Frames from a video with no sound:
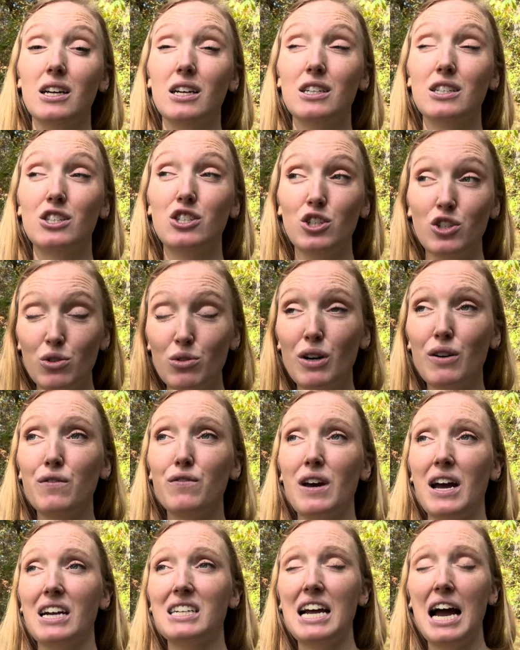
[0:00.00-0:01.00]
do
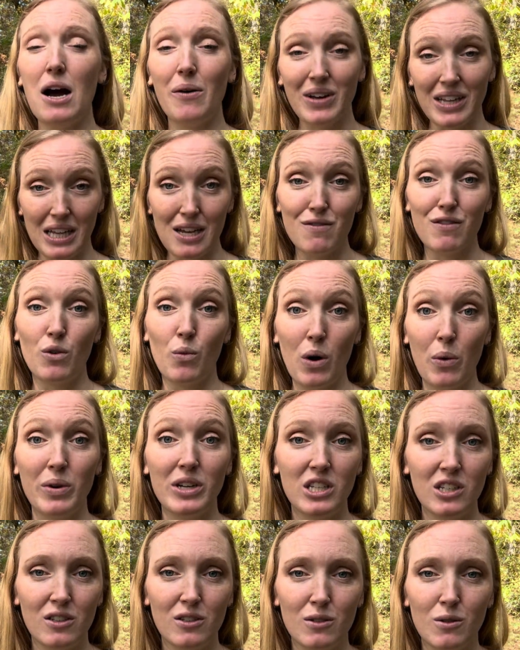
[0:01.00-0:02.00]
affect how we live and what we
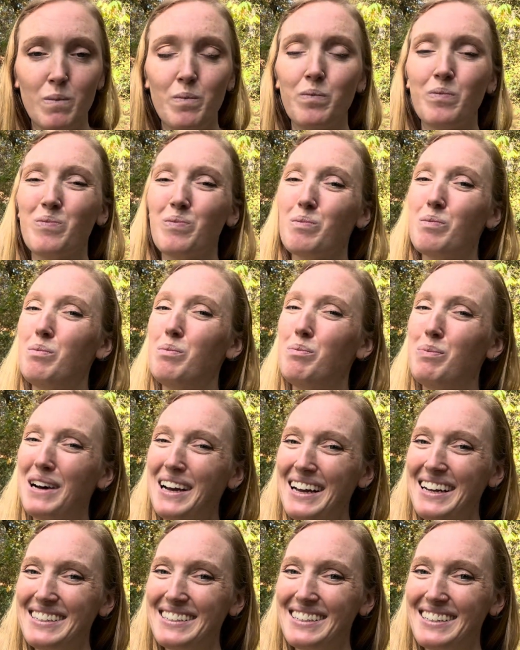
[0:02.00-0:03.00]
do.
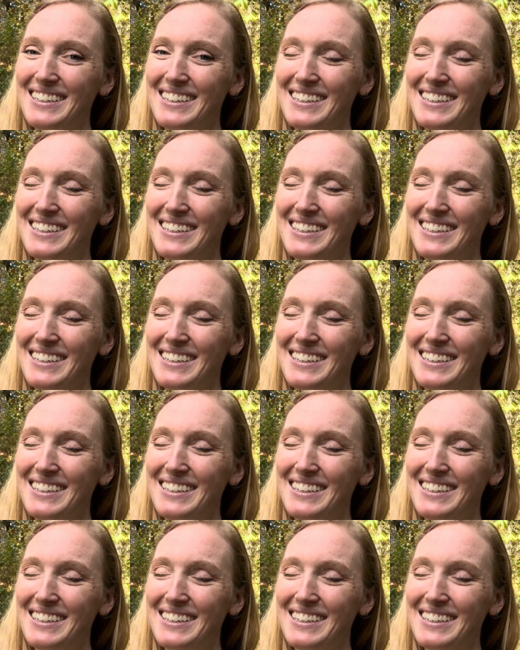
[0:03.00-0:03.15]
But